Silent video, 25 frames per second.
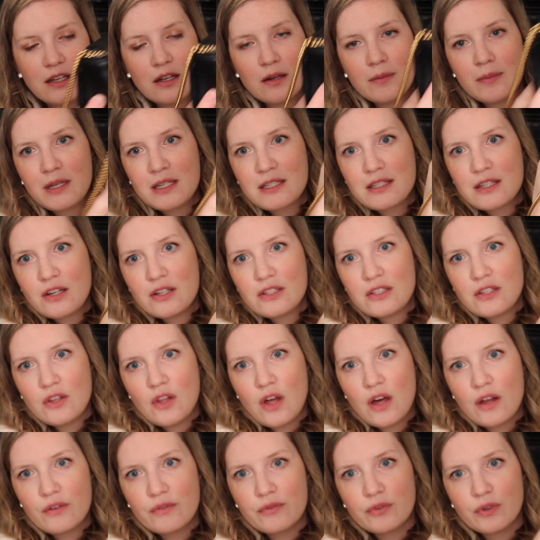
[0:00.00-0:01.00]
in here because there's a
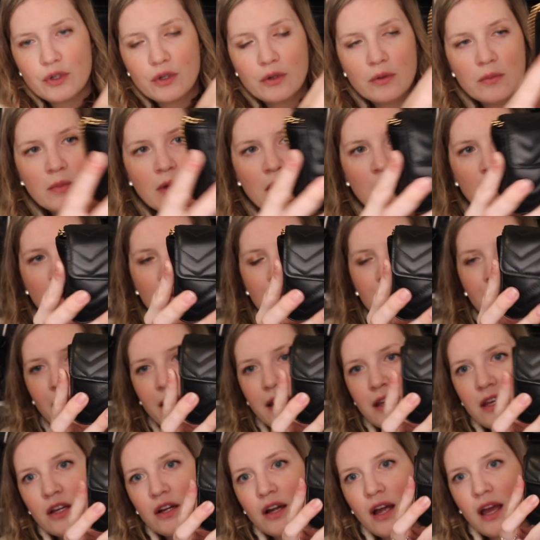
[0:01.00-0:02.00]
lot of room
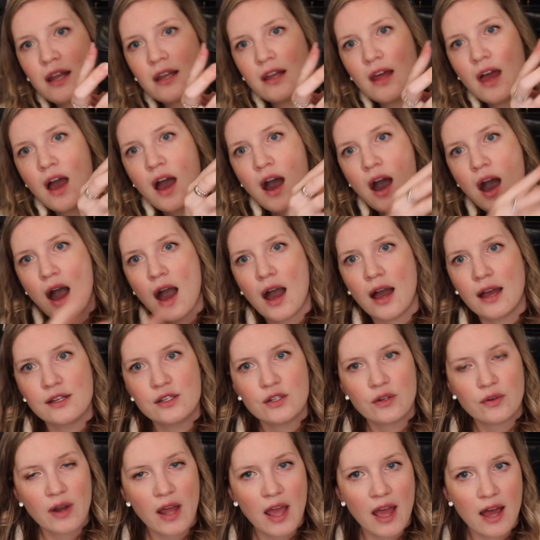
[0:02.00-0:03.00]
back here, and I
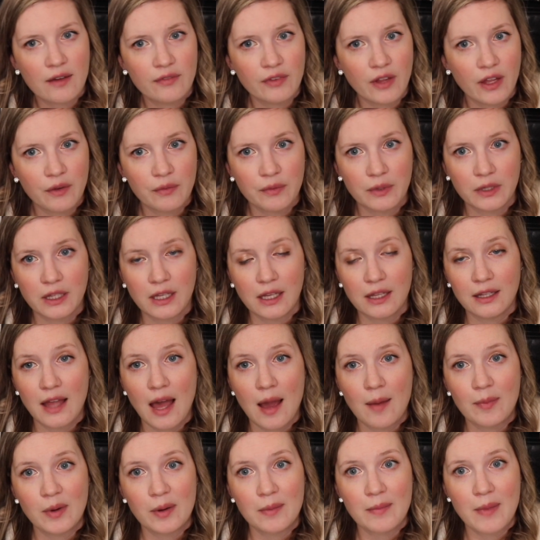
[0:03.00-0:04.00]
don't have like really
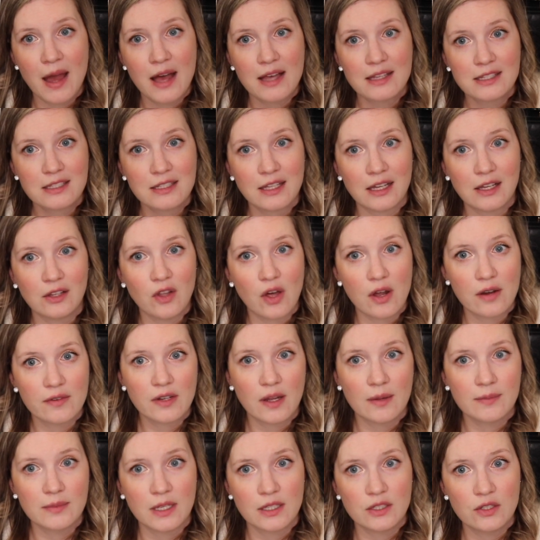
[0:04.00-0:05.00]
elaborate masks. Like a lot of
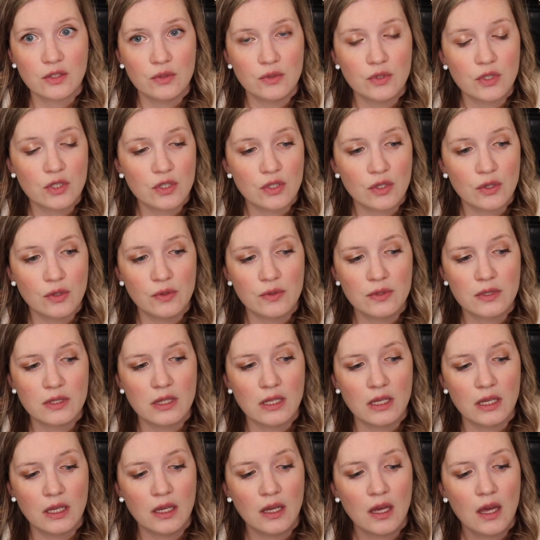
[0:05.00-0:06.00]
times I do just use
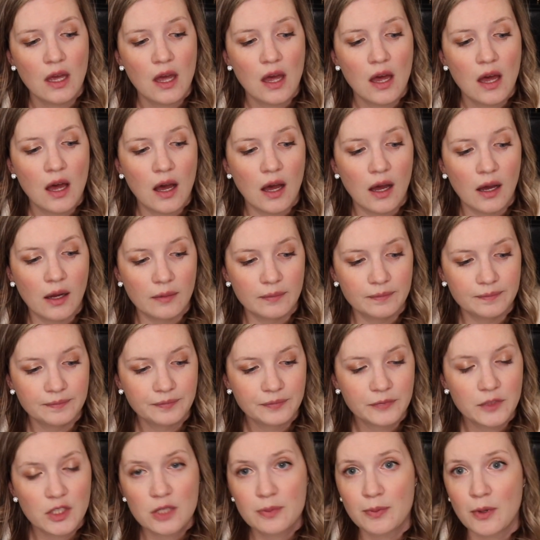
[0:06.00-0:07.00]
the
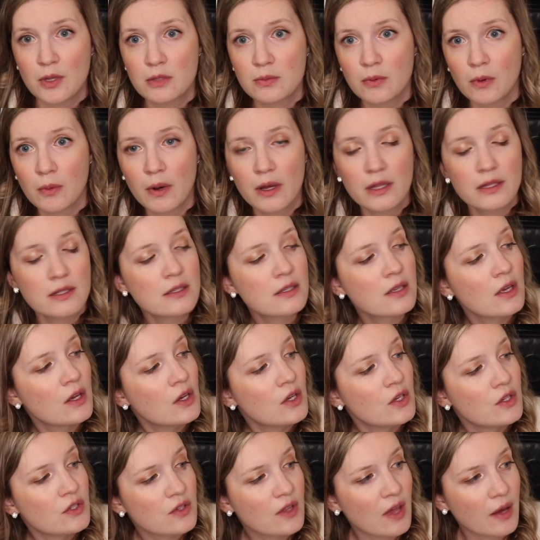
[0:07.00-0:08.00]
disposable ones,
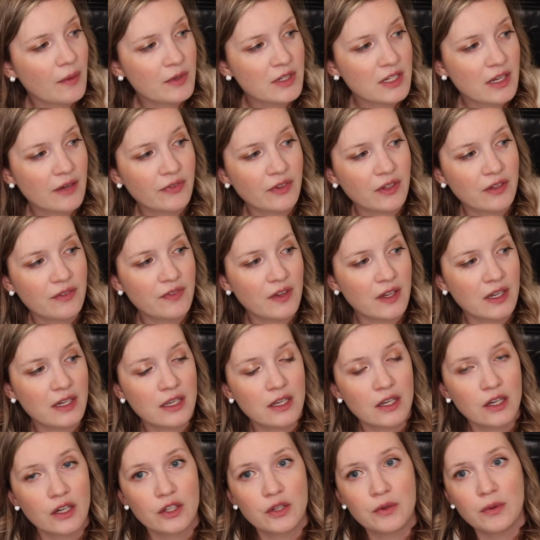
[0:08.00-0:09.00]
so that would definitely fit in
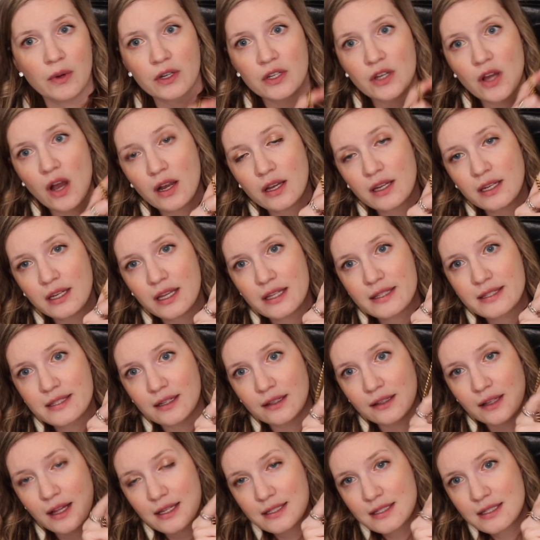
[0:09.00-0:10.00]
here. You are not going to get
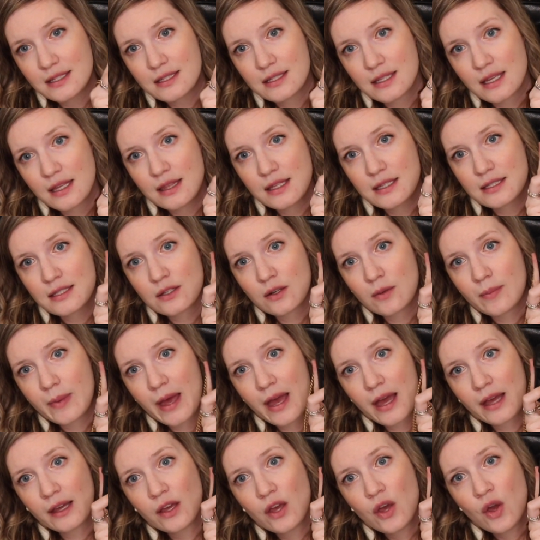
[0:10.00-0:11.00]
sunglasses in this little
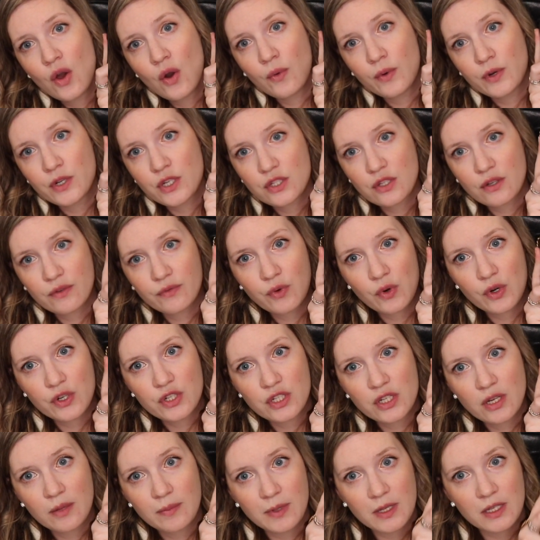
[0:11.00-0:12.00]
bag, which is
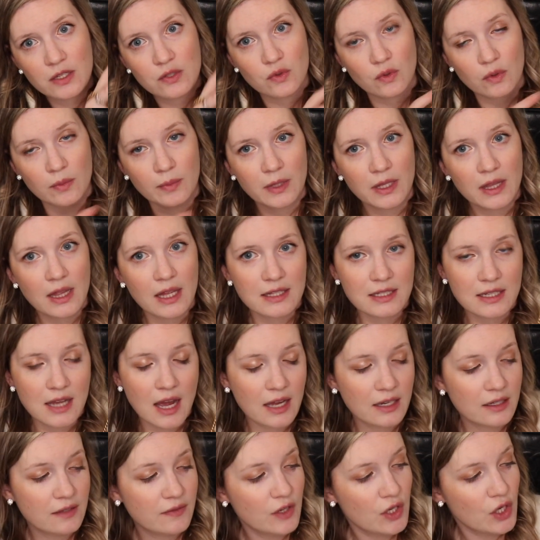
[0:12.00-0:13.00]
unfortunate because normally that's
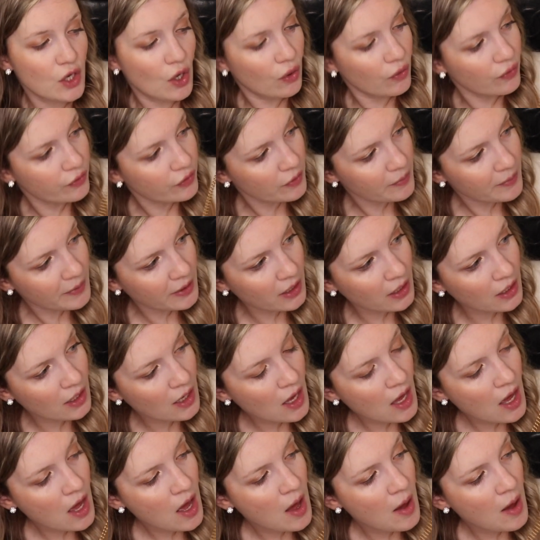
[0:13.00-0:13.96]
kind of a no for me,